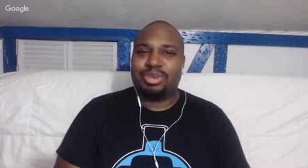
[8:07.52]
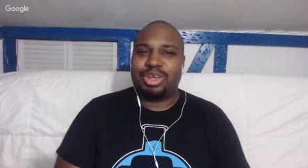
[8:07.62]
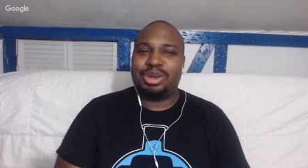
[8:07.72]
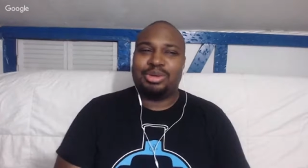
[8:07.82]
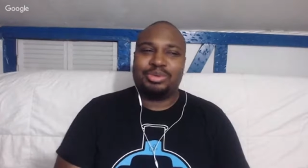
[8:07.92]

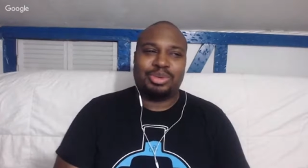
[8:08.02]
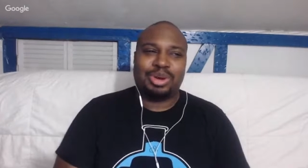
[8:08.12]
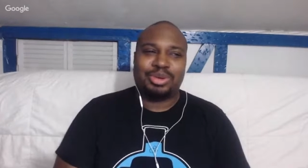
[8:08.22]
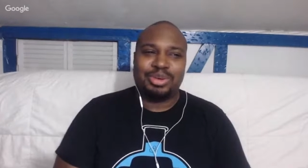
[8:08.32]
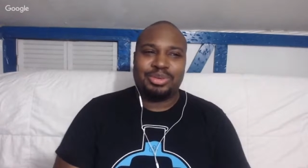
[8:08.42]
you know,
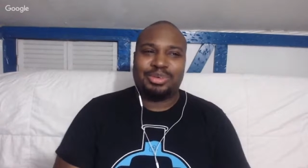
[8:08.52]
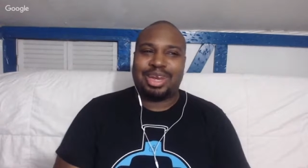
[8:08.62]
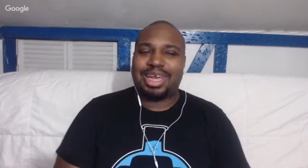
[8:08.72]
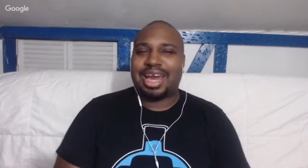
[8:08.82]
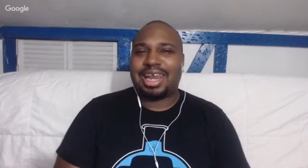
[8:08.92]
when
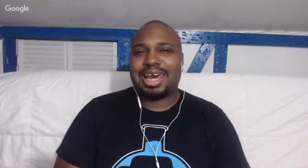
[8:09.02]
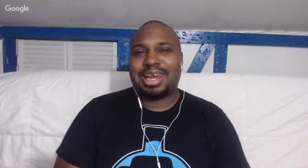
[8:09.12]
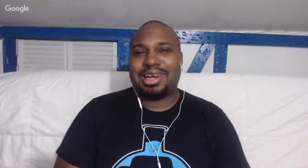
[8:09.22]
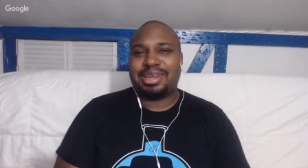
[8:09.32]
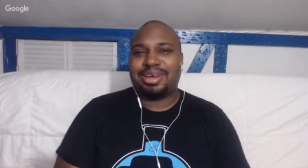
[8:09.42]
when they got
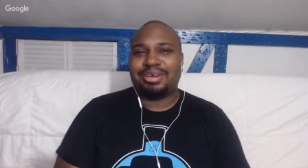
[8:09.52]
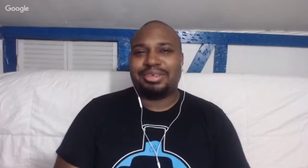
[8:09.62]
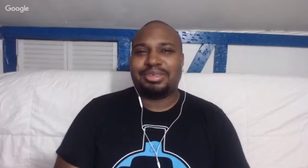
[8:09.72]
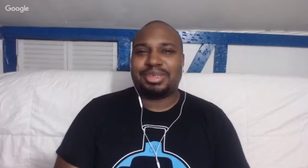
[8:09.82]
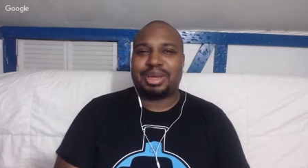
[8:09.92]
out of
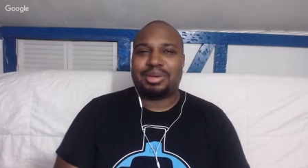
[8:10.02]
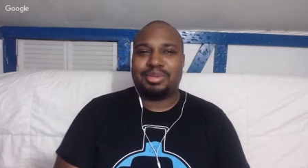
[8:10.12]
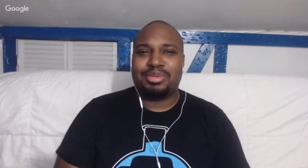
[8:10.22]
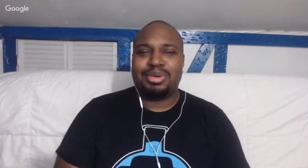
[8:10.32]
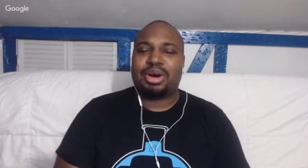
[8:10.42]
there. She was like,
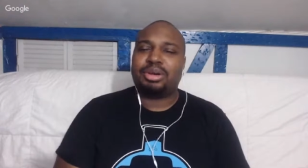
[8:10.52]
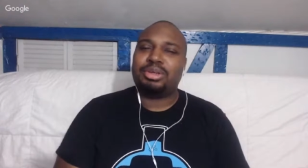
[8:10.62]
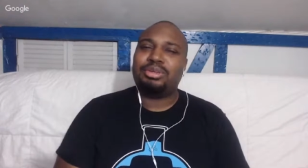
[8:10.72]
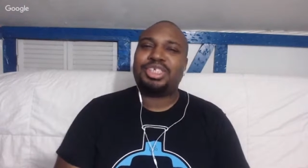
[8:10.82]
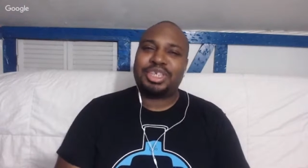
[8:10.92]
"Are
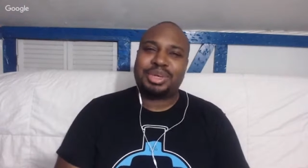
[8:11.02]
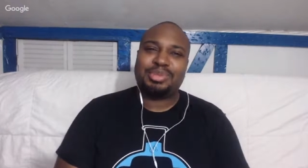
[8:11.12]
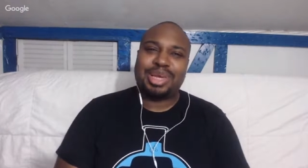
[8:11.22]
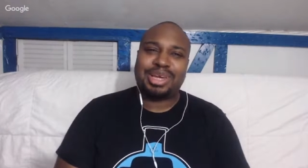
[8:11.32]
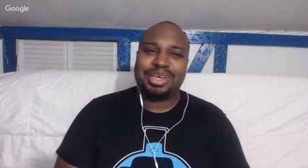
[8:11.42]
you shitting me?"